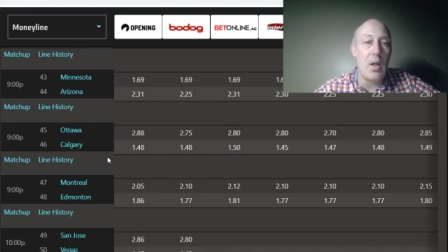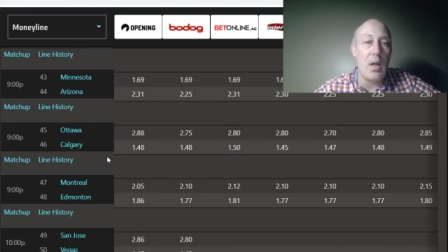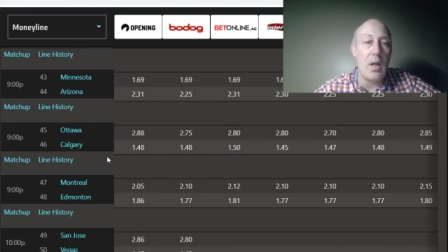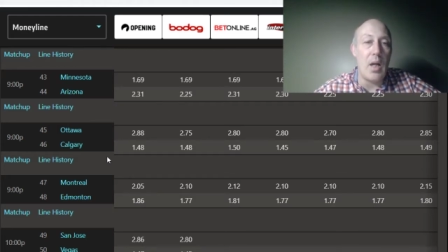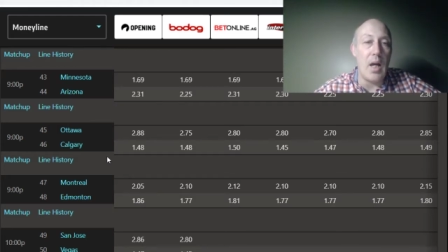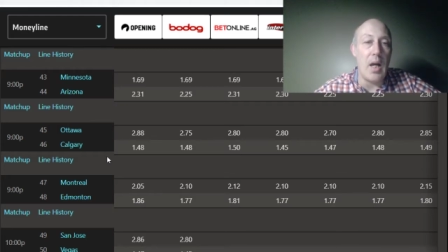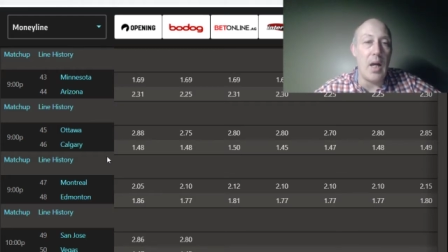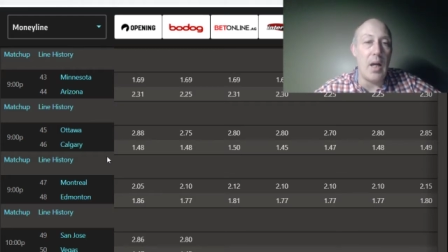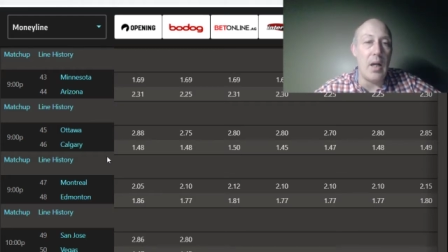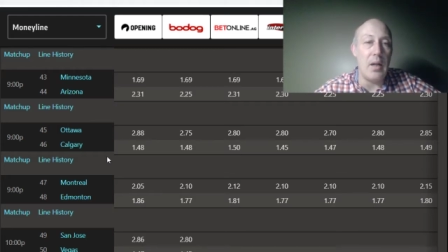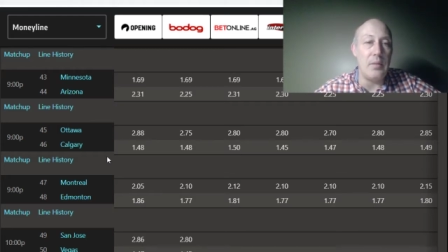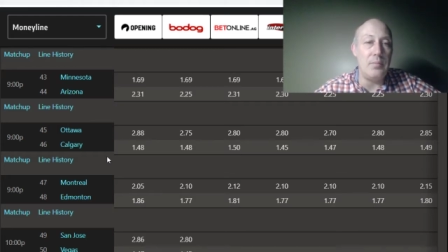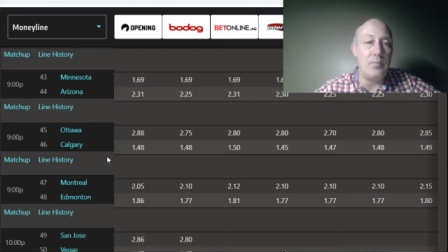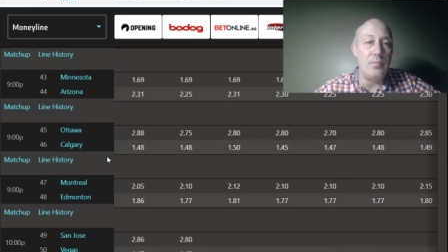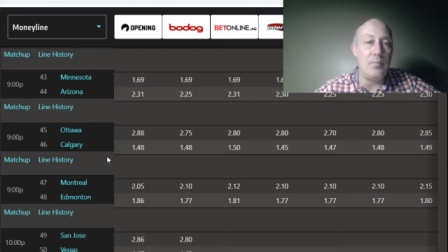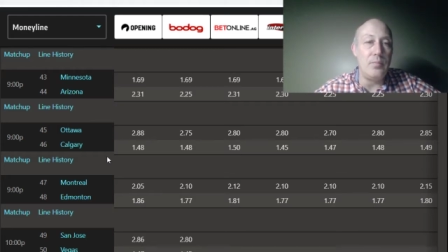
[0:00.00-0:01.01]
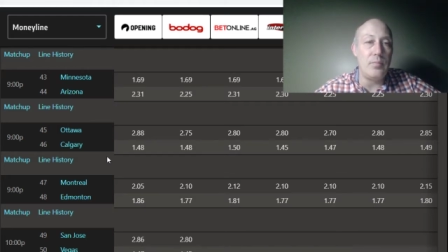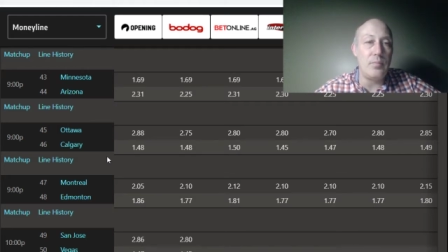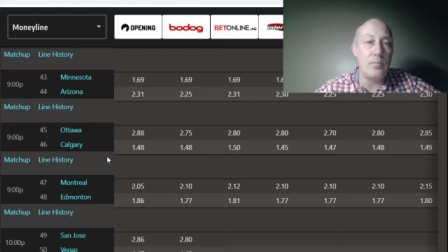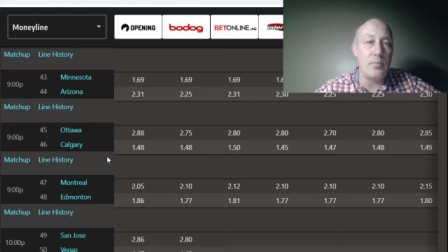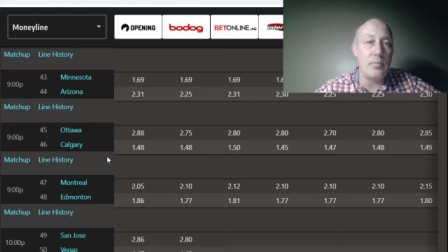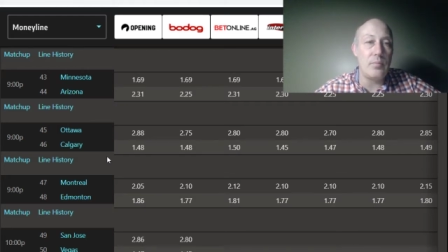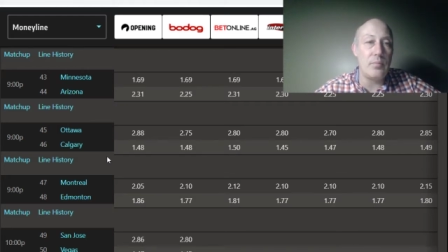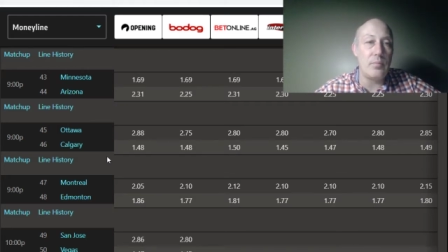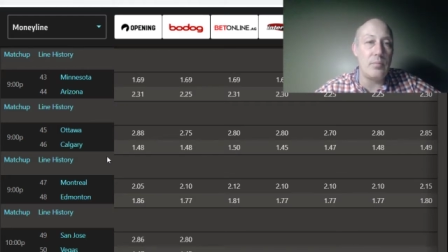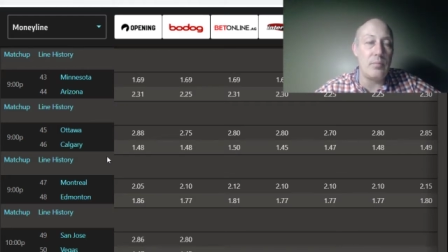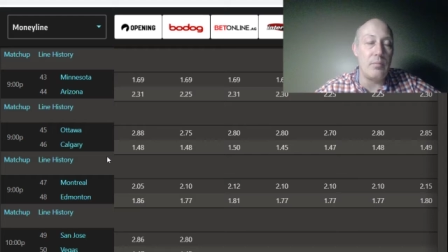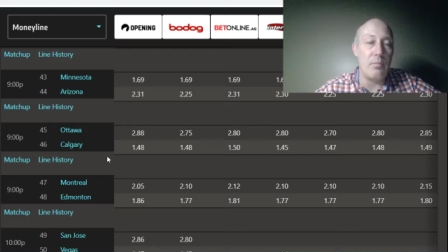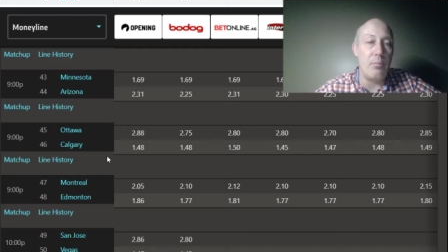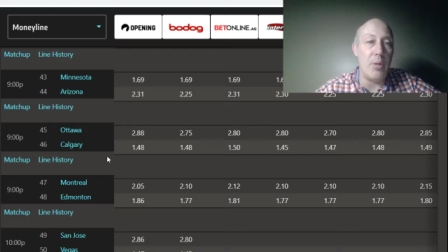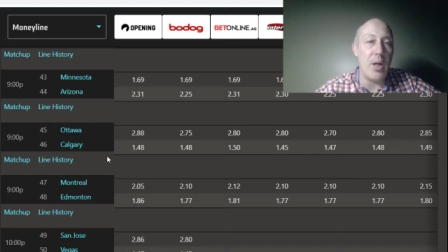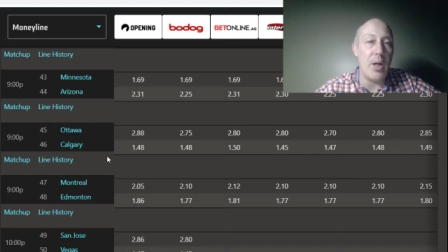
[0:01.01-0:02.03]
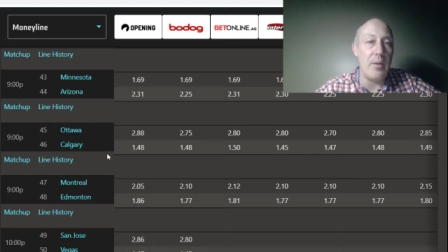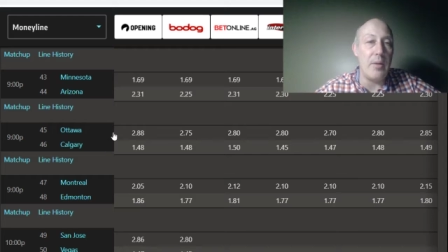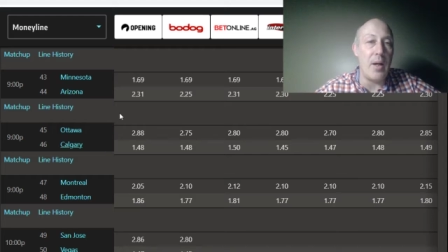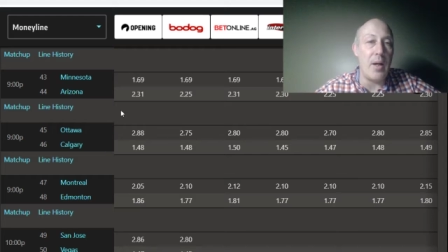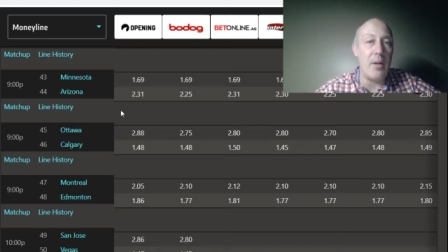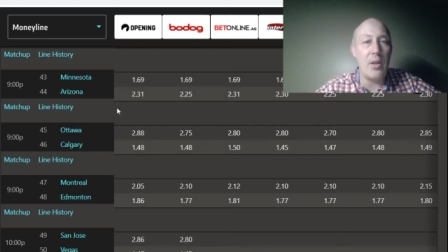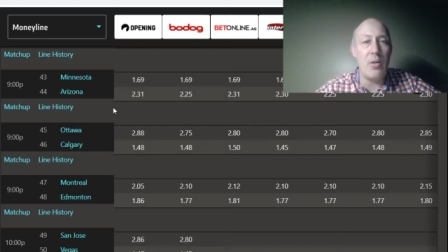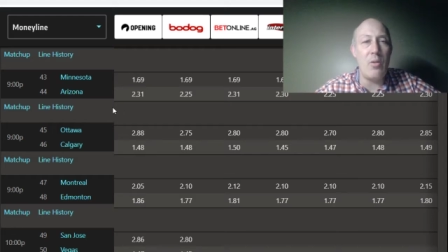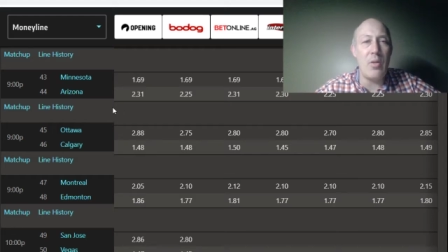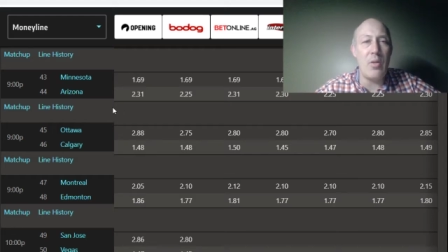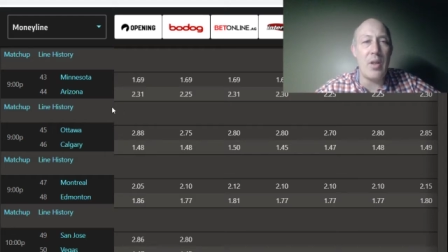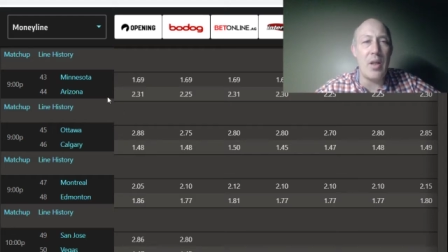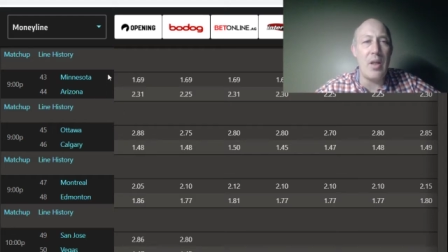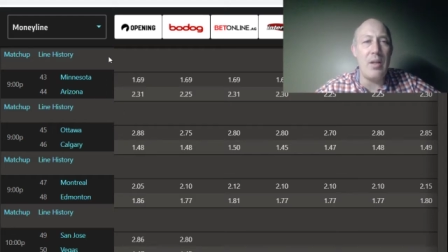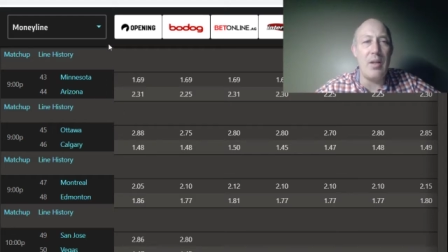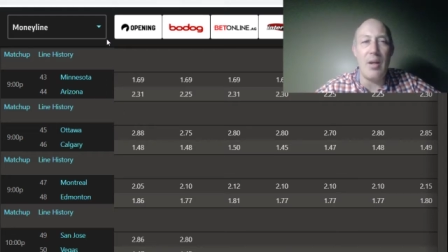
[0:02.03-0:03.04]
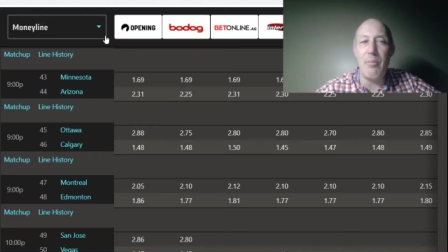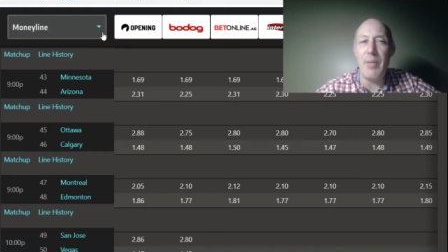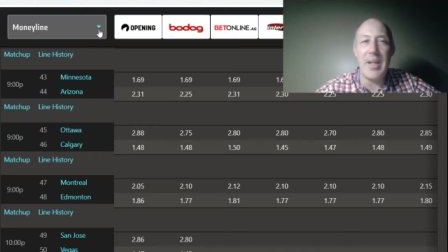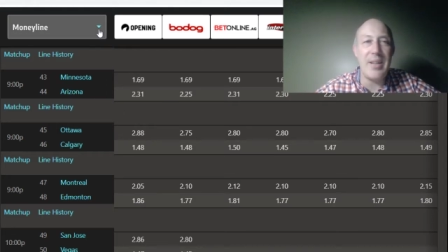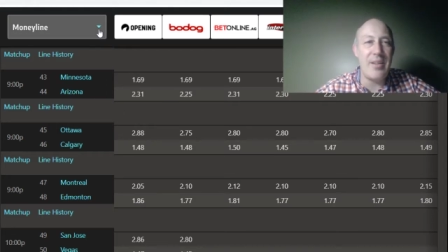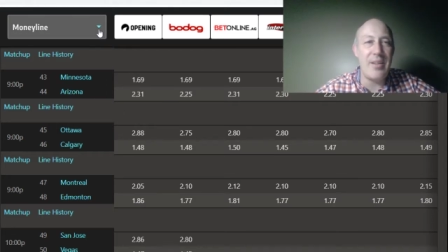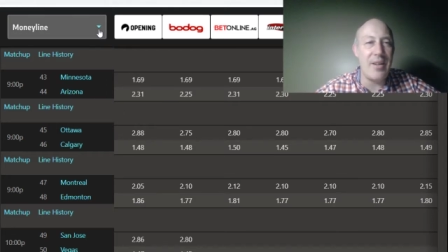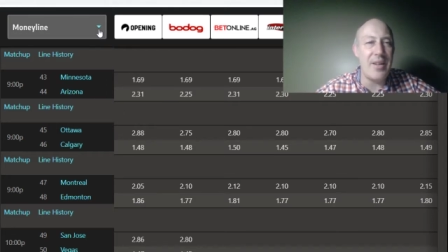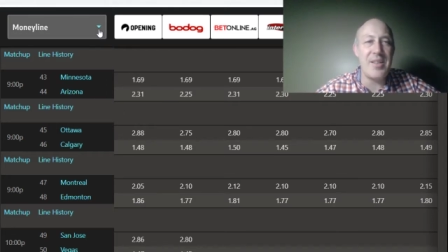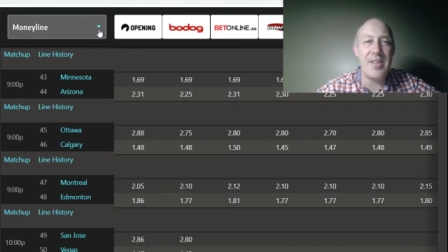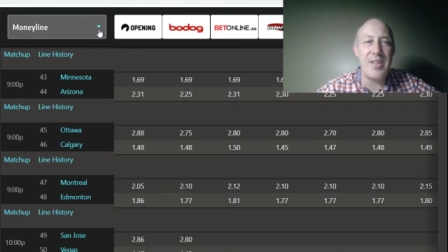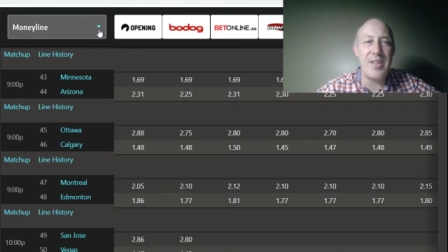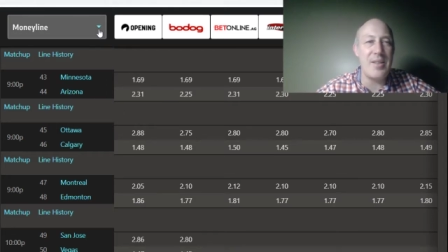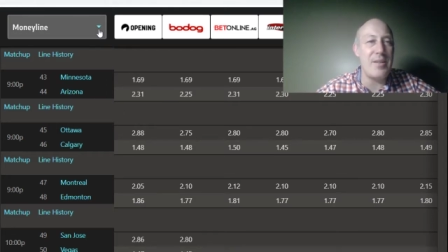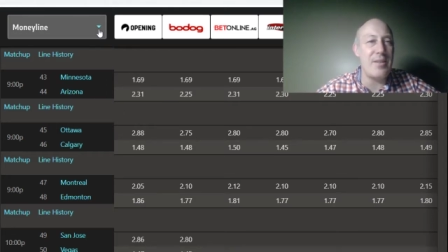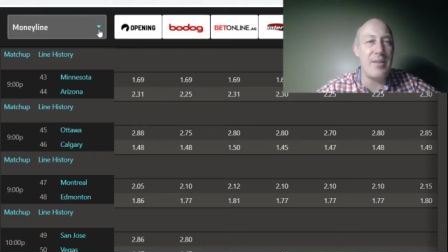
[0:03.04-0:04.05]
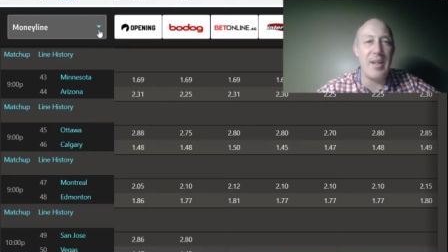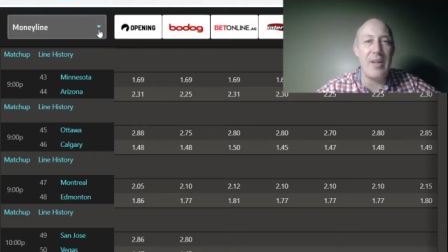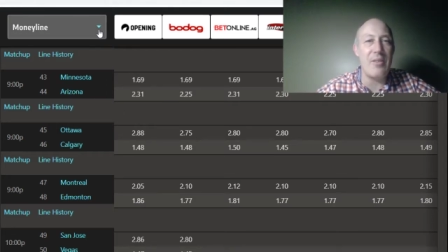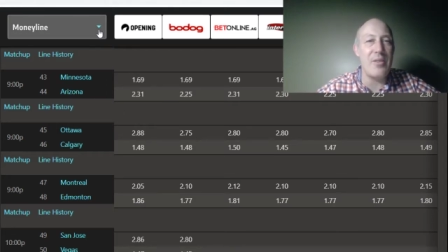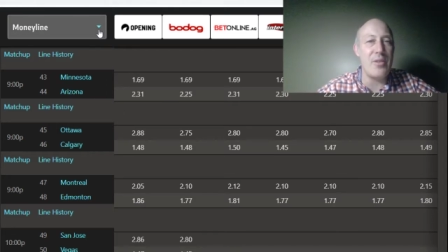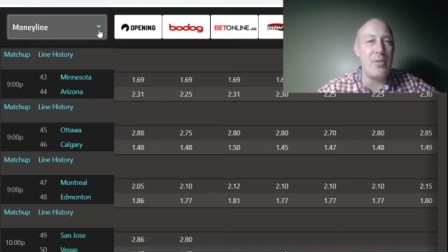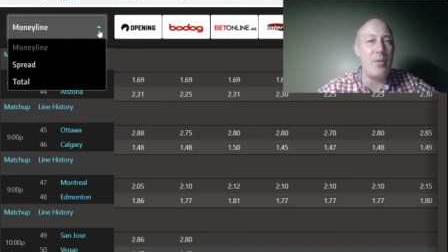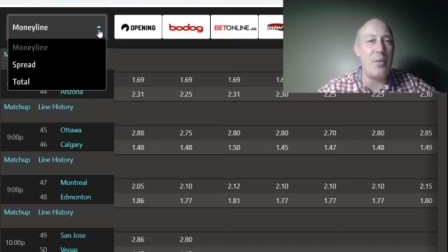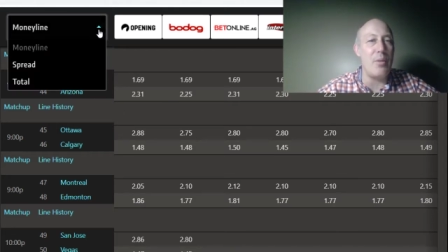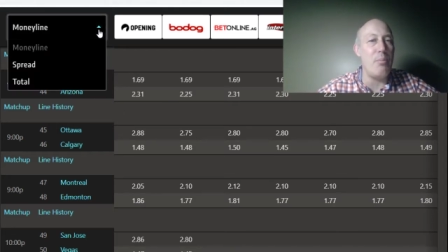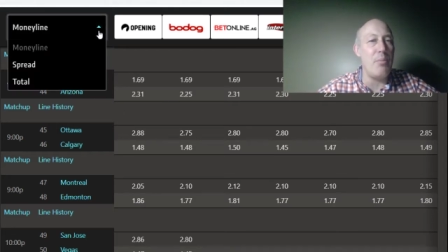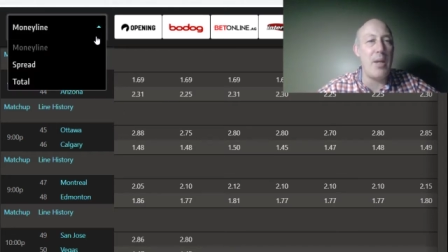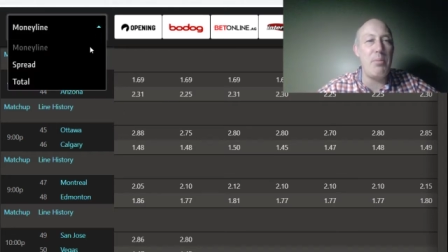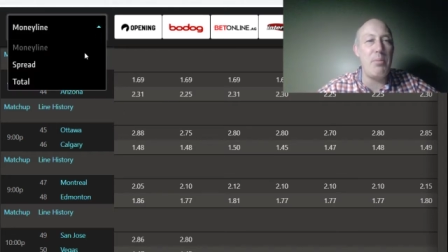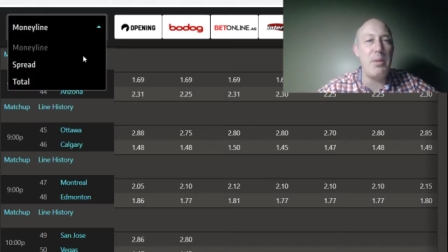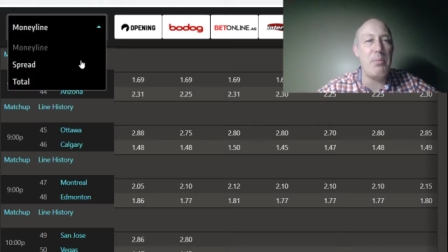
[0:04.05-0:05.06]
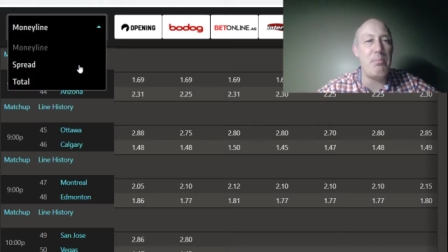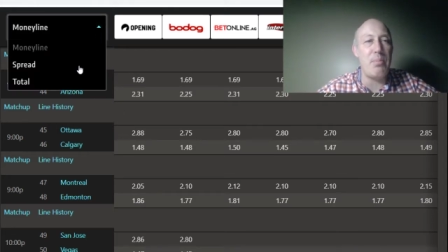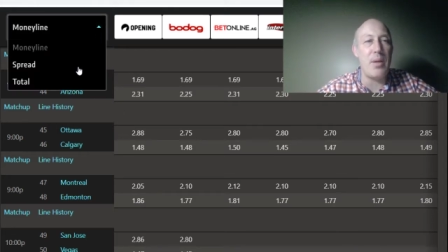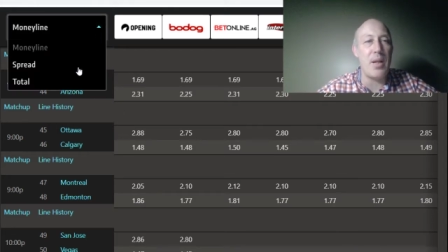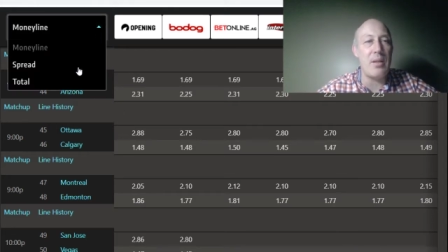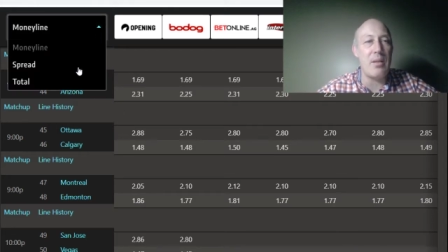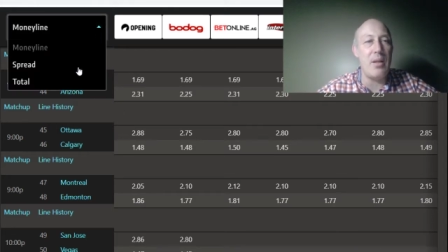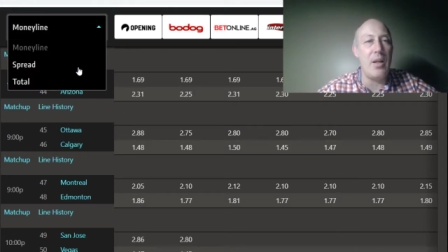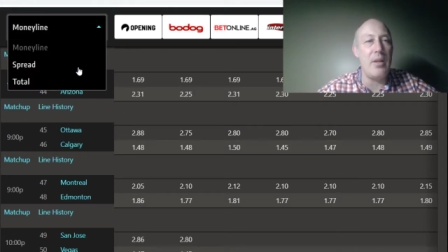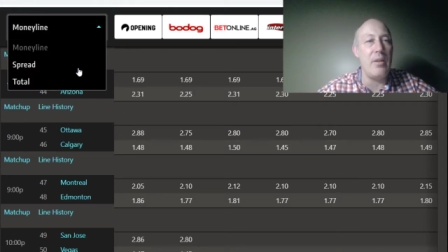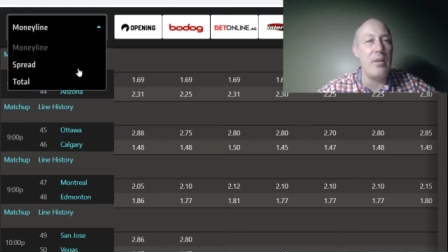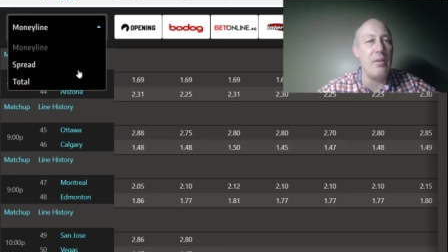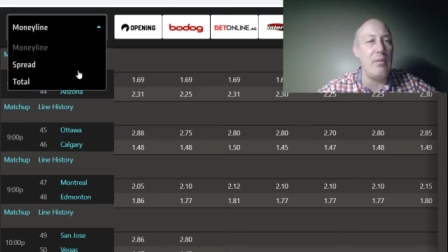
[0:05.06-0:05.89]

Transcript: But I'm gonna go gut. On my gut says Arizona. Maybe puck line at